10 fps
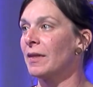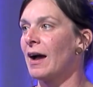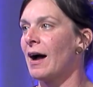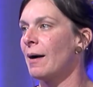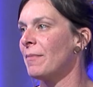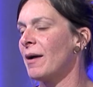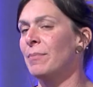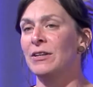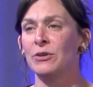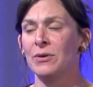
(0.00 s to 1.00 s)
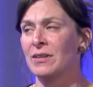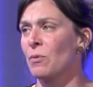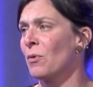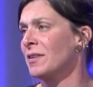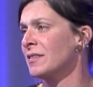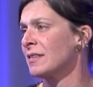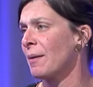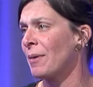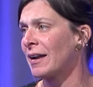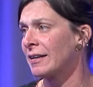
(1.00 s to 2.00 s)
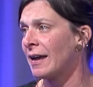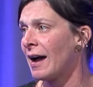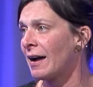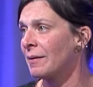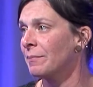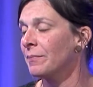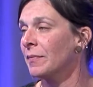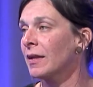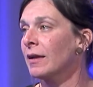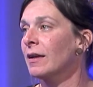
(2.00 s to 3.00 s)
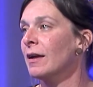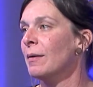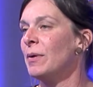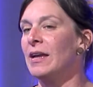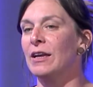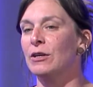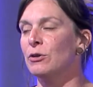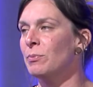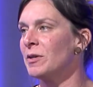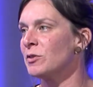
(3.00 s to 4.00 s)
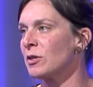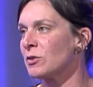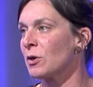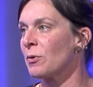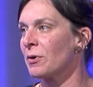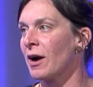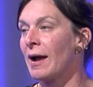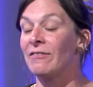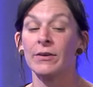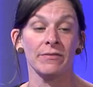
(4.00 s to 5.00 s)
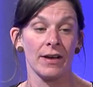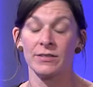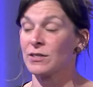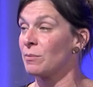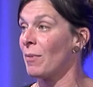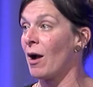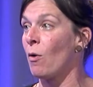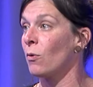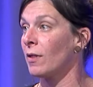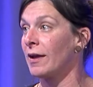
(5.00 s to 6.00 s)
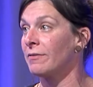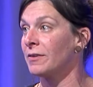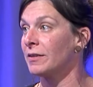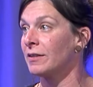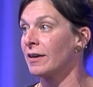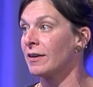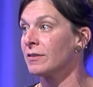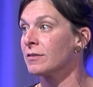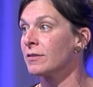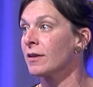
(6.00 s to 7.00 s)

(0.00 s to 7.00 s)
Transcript: I've been doing one step at a time. Being a new business owner, I've invested my whole life into this.